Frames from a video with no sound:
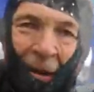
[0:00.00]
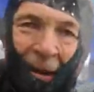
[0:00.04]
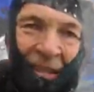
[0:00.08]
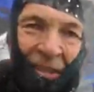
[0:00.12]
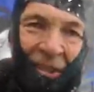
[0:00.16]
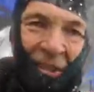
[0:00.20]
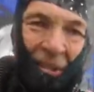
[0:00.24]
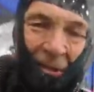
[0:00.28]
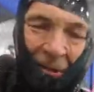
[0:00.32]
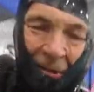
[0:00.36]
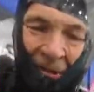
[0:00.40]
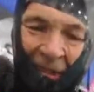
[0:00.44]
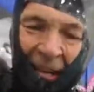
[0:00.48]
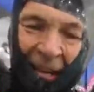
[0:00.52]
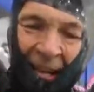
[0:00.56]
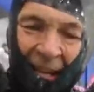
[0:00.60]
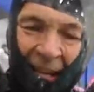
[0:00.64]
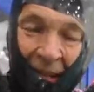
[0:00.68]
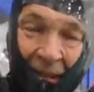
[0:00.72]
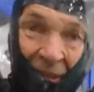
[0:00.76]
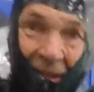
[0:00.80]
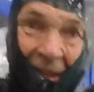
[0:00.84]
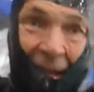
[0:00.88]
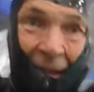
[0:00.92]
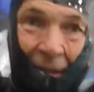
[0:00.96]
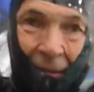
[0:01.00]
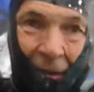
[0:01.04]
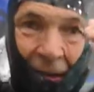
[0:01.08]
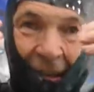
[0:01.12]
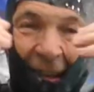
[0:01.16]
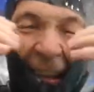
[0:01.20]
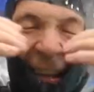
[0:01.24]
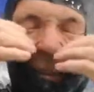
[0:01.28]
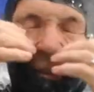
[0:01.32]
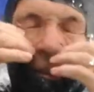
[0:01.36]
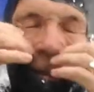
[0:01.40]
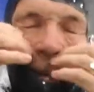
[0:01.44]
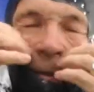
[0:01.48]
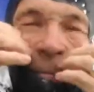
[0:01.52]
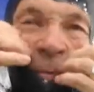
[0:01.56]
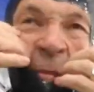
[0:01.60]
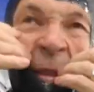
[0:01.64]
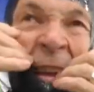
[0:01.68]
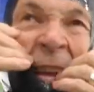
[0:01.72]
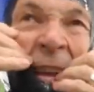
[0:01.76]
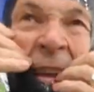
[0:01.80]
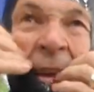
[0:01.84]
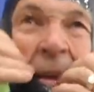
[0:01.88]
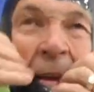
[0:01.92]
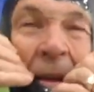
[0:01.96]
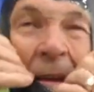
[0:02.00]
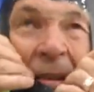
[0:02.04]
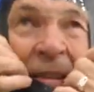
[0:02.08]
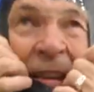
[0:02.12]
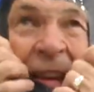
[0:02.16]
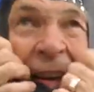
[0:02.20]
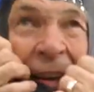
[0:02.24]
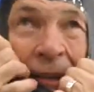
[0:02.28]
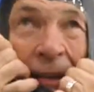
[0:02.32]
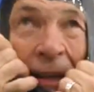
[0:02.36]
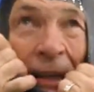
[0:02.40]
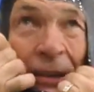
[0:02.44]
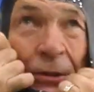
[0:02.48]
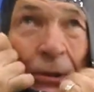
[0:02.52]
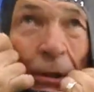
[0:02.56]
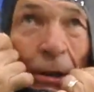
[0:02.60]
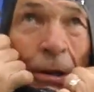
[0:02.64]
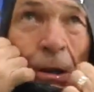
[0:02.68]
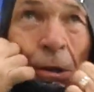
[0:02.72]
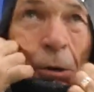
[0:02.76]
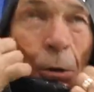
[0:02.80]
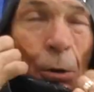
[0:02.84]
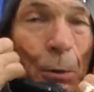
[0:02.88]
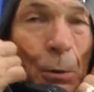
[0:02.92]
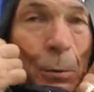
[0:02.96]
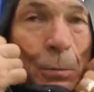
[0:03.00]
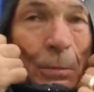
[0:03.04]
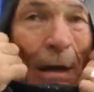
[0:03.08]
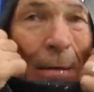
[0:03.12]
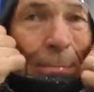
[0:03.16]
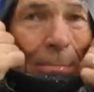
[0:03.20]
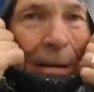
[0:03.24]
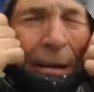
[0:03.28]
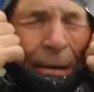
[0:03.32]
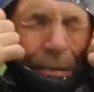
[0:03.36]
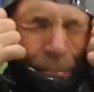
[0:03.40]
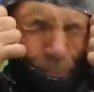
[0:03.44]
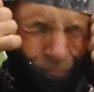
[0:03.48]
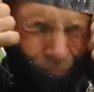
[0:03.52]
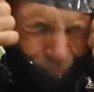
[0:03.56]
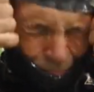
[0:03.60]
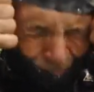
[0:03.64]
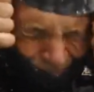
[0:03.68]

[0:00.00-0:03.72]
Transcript: dry suits, it's kind of a neat thing, is that the rubber,